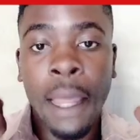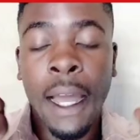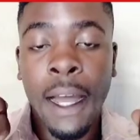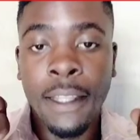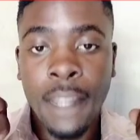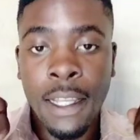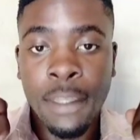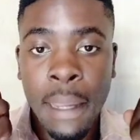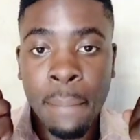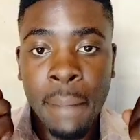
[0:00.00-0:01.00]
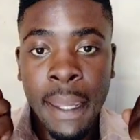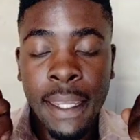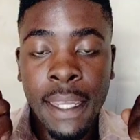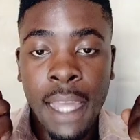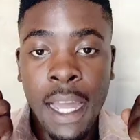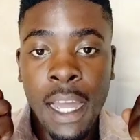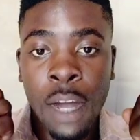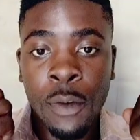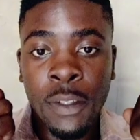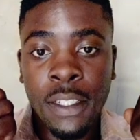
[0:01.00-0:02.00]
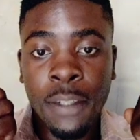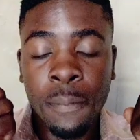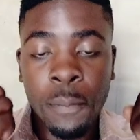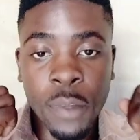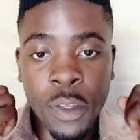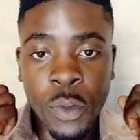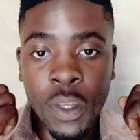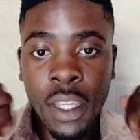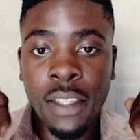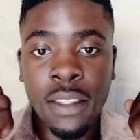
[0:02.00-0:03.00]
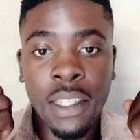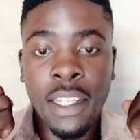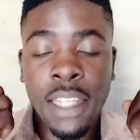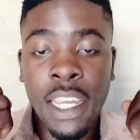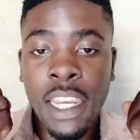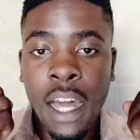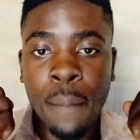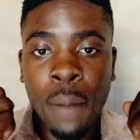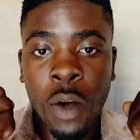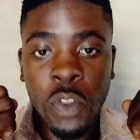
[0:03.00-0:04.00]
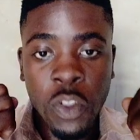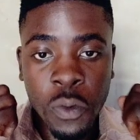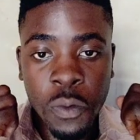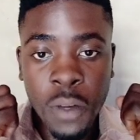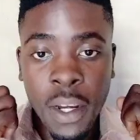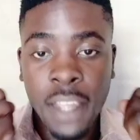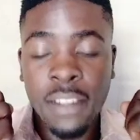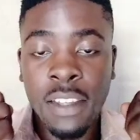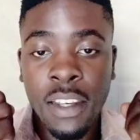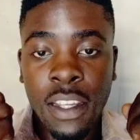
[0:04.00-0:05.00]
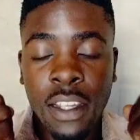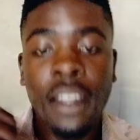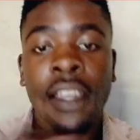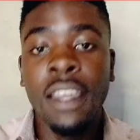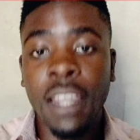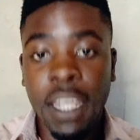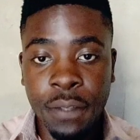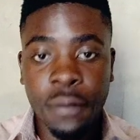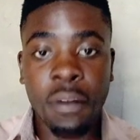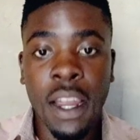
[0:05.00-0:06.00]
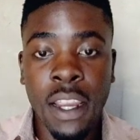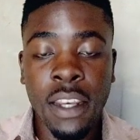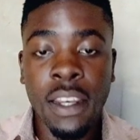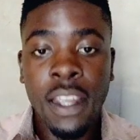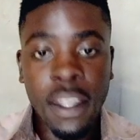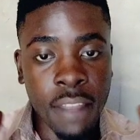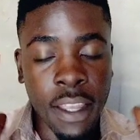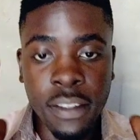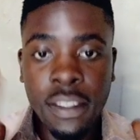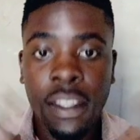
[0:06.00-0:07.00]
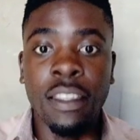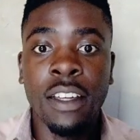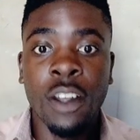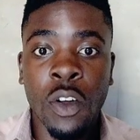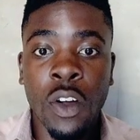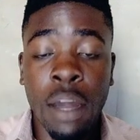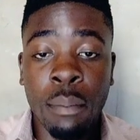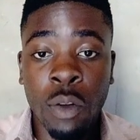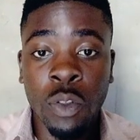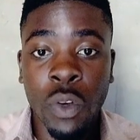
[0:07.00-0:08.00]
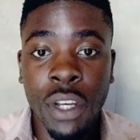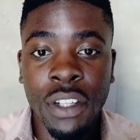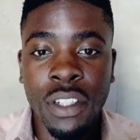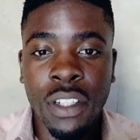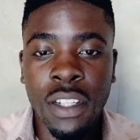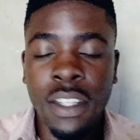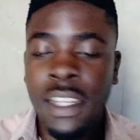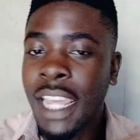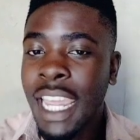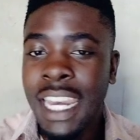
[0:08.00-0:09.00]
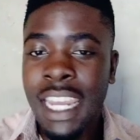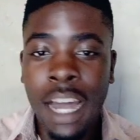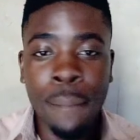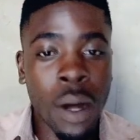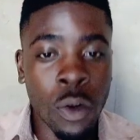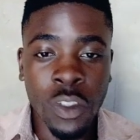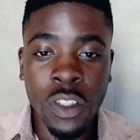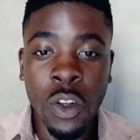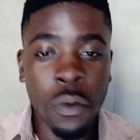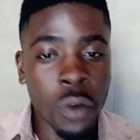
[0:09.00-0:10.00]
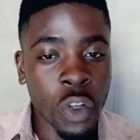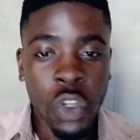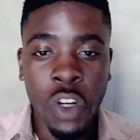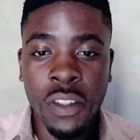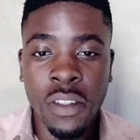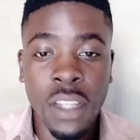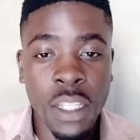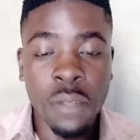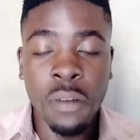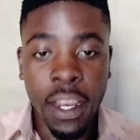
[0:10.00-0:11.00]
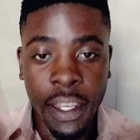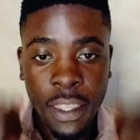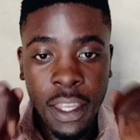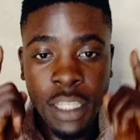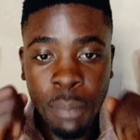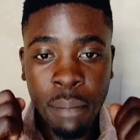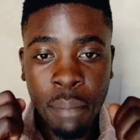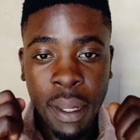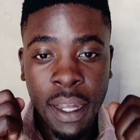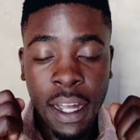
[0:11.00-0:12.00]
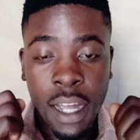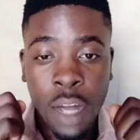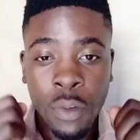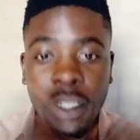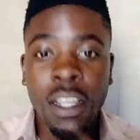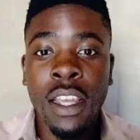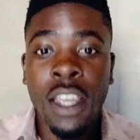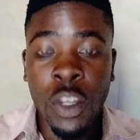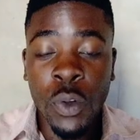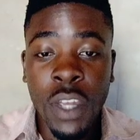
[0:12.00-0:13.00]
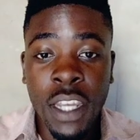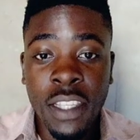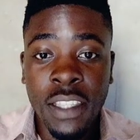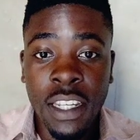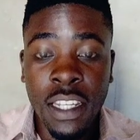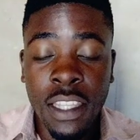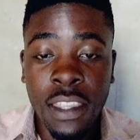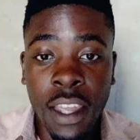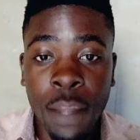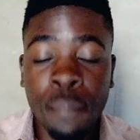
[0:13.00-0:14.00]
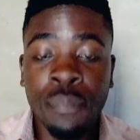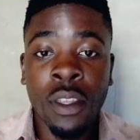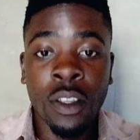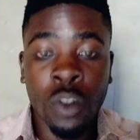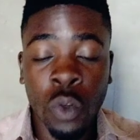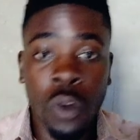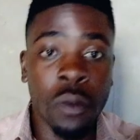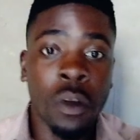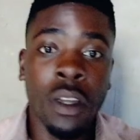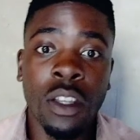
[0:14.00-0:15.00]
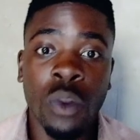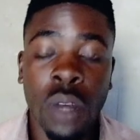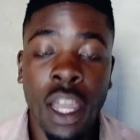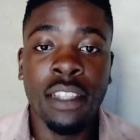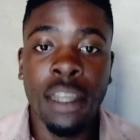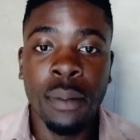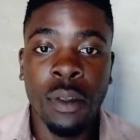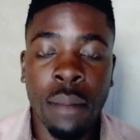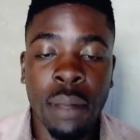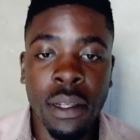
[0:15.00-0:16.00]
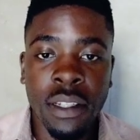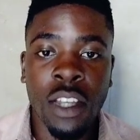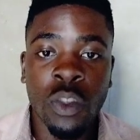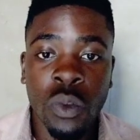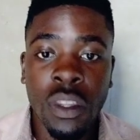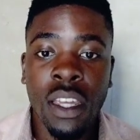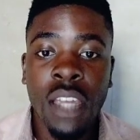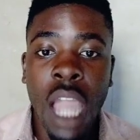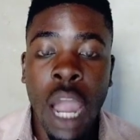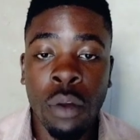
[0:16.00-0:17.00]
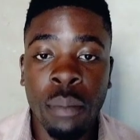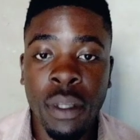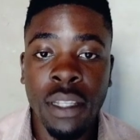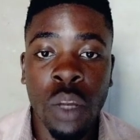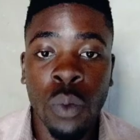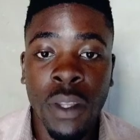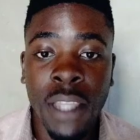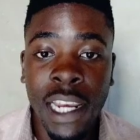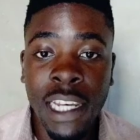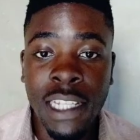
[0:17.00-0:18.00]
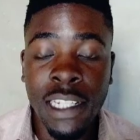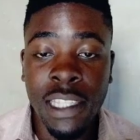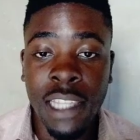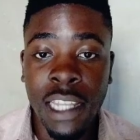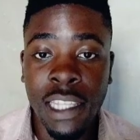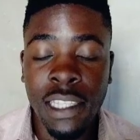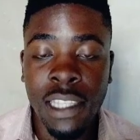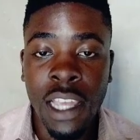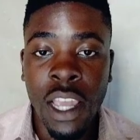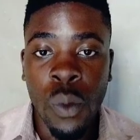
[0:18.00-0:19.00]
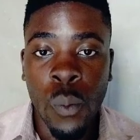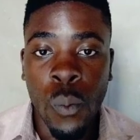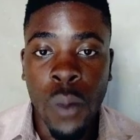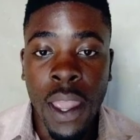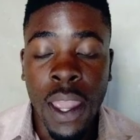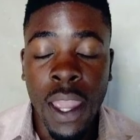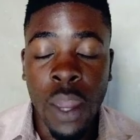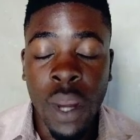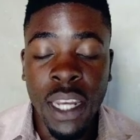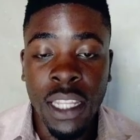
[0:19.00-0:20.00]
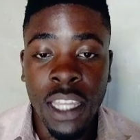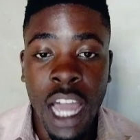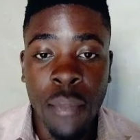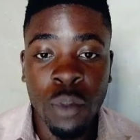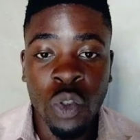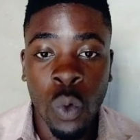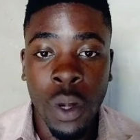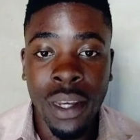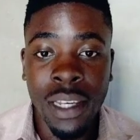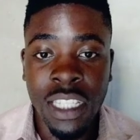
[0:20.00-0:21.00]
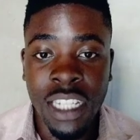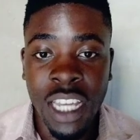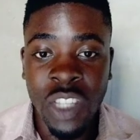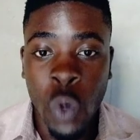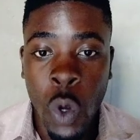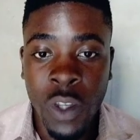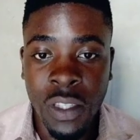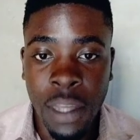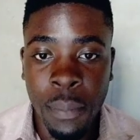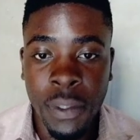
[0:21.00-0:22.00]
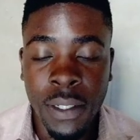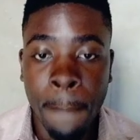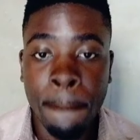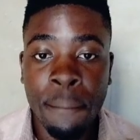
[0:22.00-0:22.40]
that's my bank account. You can send any amount you feel like sending. It's fine. There is nothing wrong about donation. Any amount of your choice, it's fine. That's my bank account. You can send it there. So don't forget to like, subscribe, and share. Today I will be dealing with religion studies when it comes to religious concept.